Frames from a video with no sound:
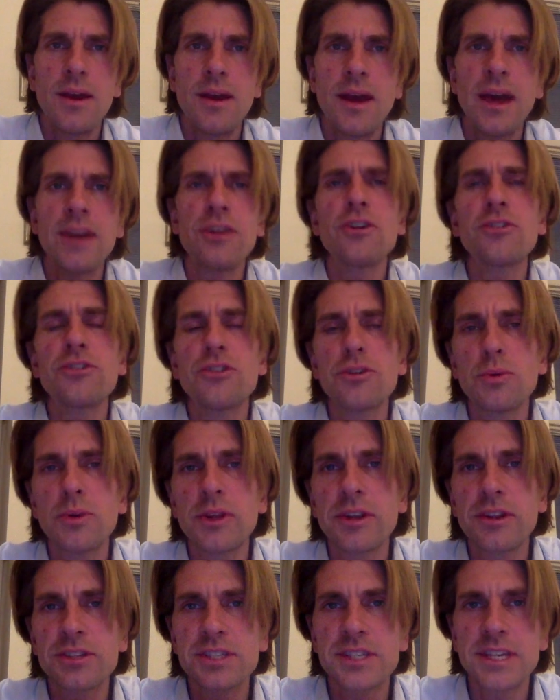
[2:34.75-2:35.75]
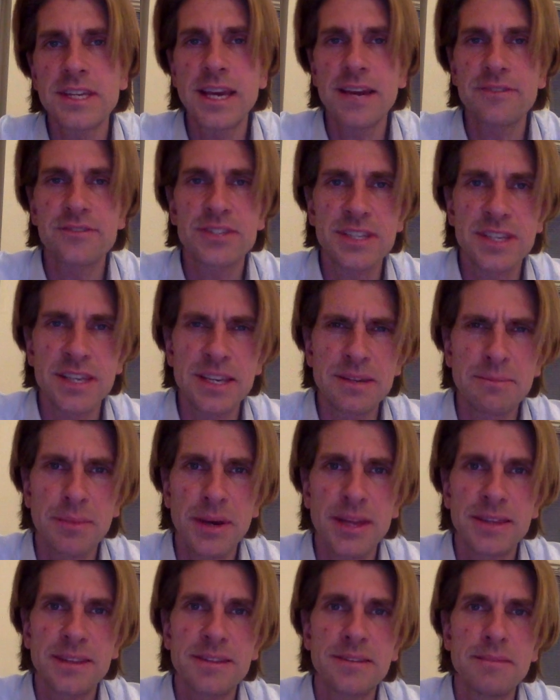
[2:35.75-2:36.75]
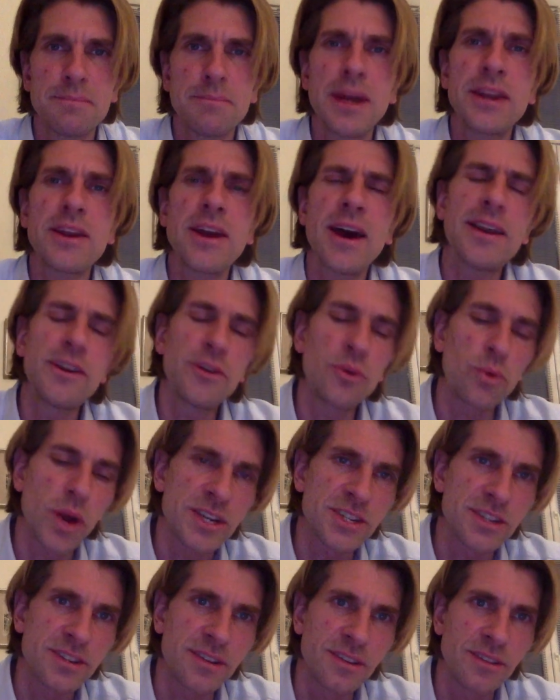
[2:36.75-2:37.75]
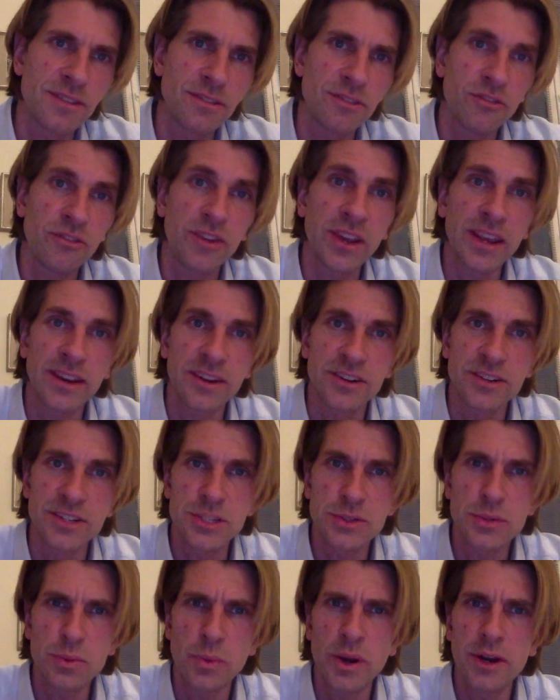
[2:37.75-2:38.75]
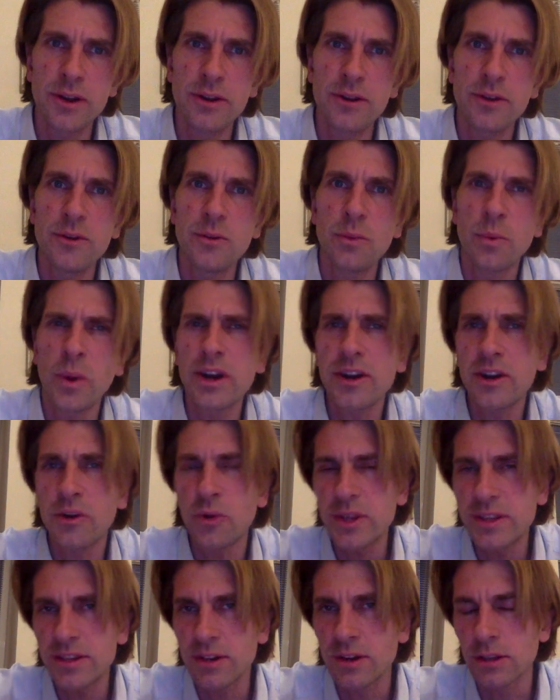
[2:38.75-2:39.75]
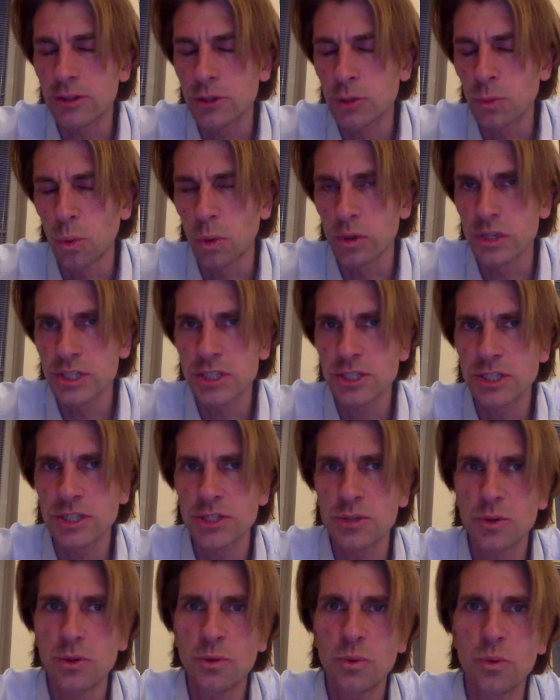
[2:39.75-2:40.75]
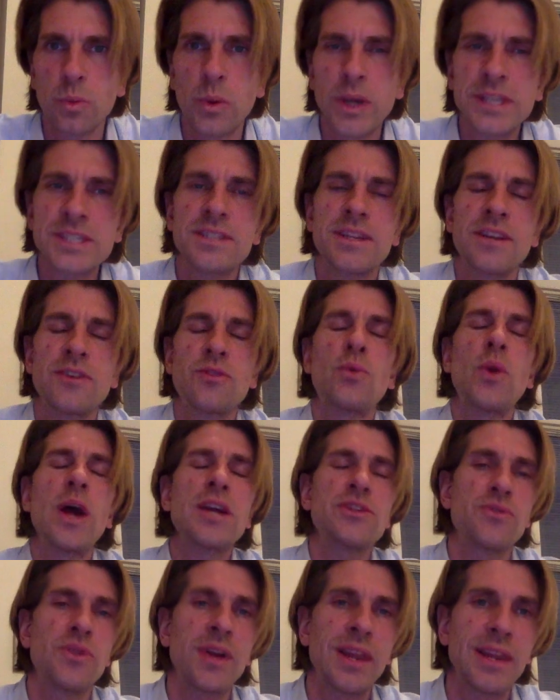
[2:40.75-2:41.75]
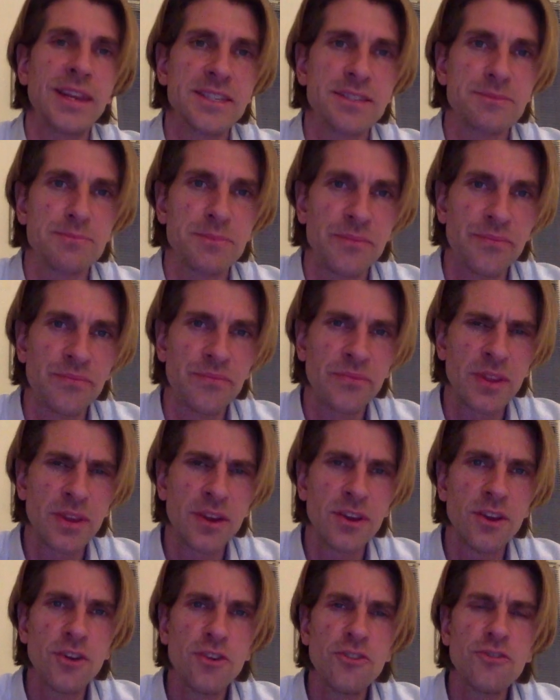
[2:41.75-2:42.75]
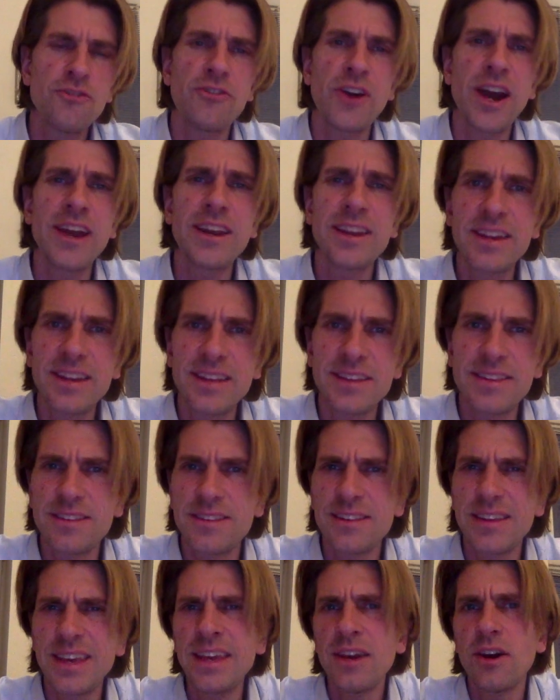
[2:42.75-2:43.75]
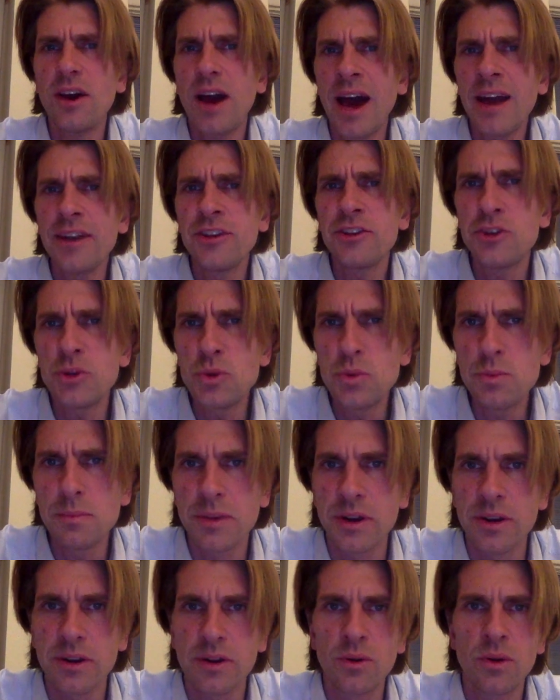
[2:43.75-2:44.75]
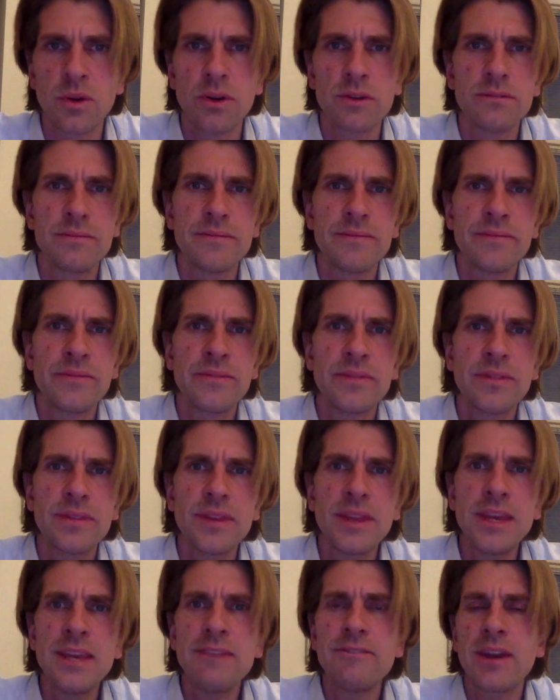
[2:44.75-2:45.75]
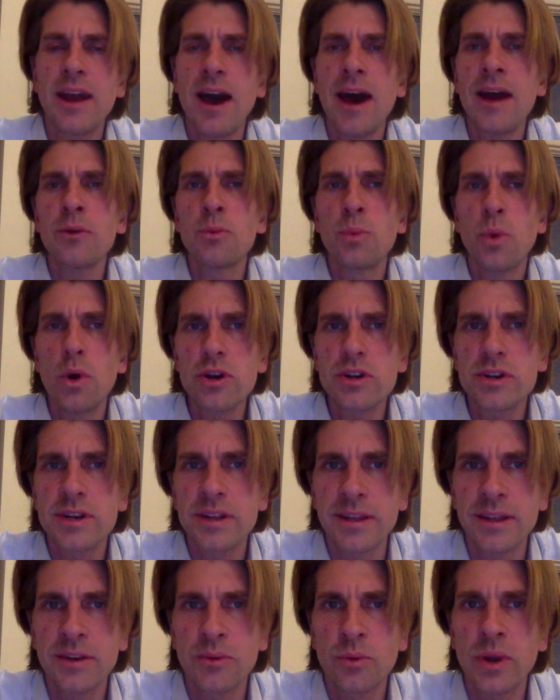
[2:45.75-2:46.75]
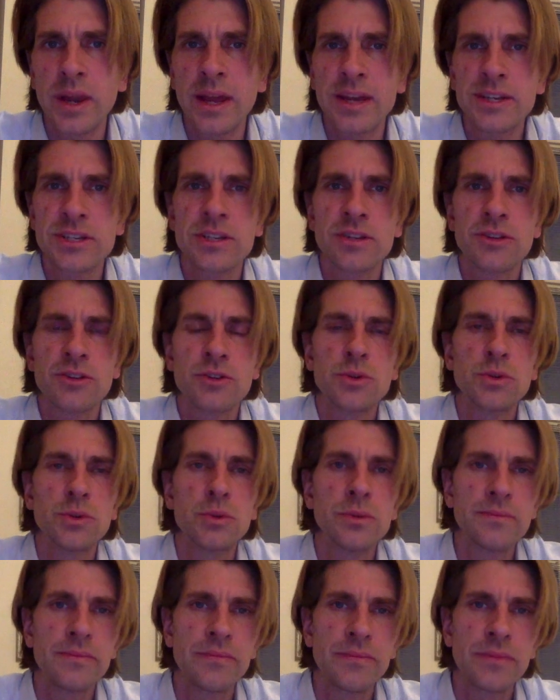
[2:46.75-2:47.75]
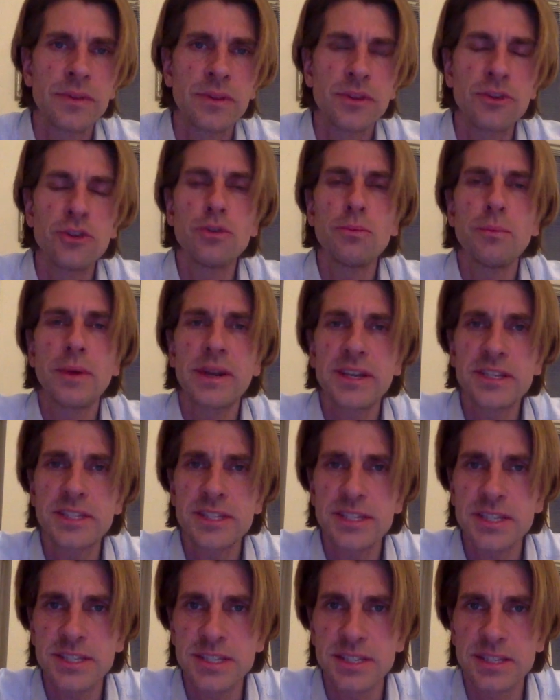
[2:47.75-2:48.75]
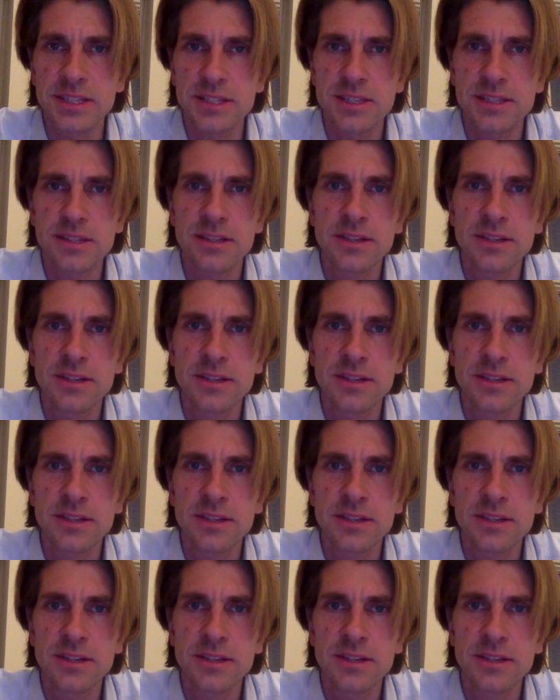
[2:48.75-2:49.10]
And not only Dostoevsky, but many other Russian thinkers were very critical towards Western rationalism, finding it unhuman or even unworthy in relation to human existence.